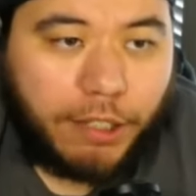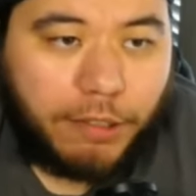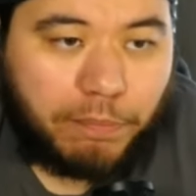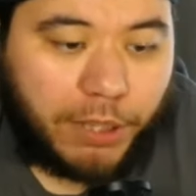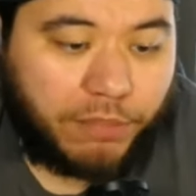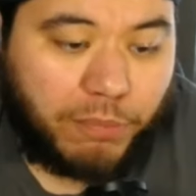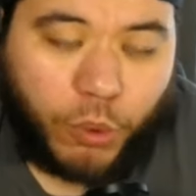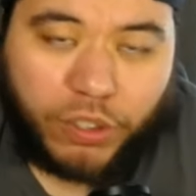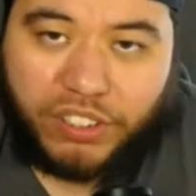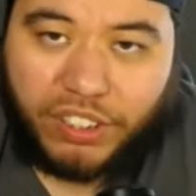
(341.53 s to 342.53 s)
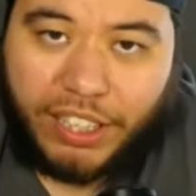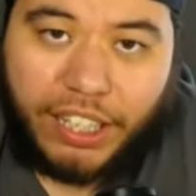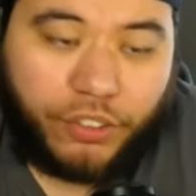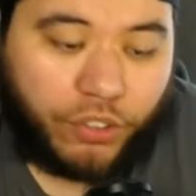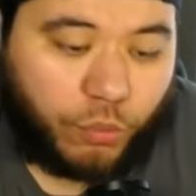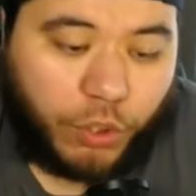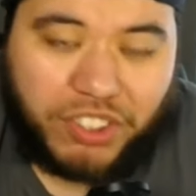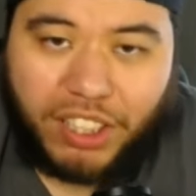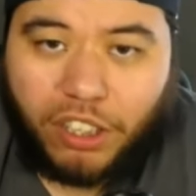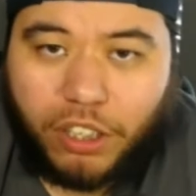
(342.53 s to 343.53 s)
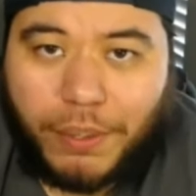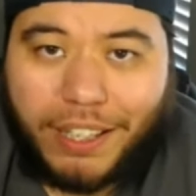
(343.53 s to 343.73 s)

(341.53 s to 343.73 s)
and be more together than what they are